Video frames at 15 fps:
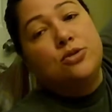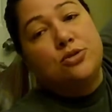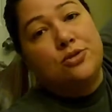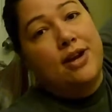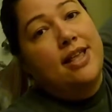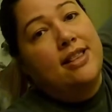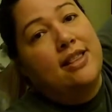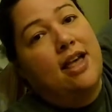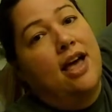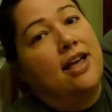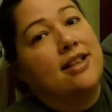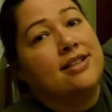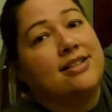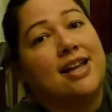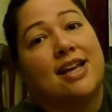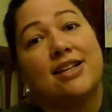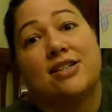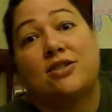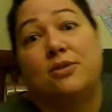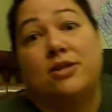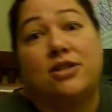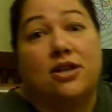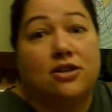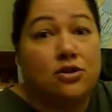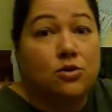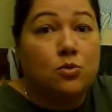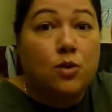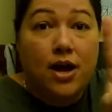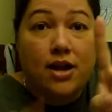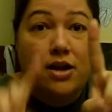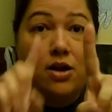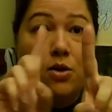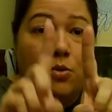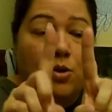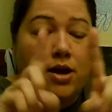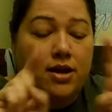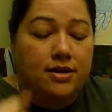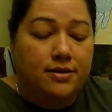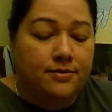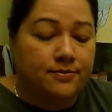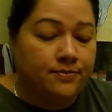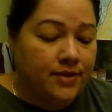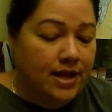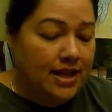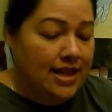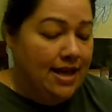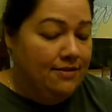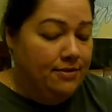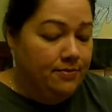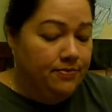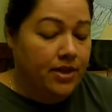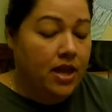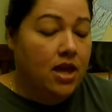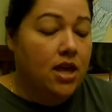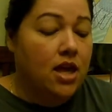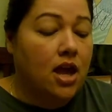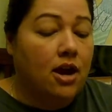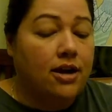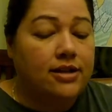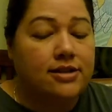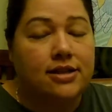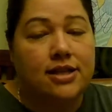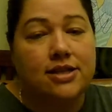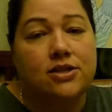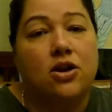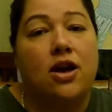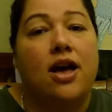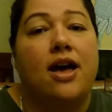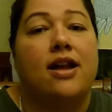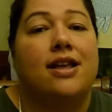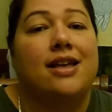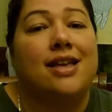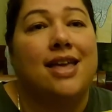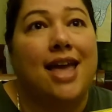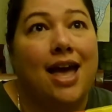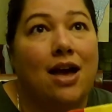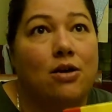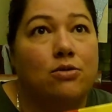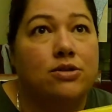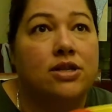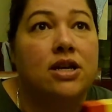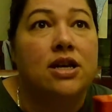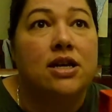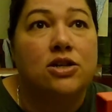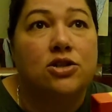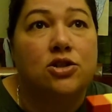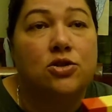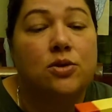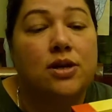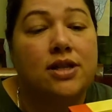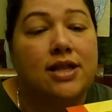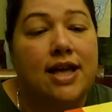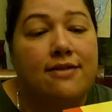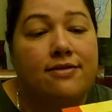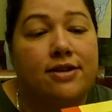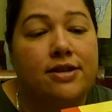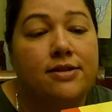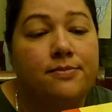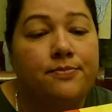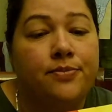straight lines next to each other. 1, 1, 11. All right, so let's go ahead and count to 11.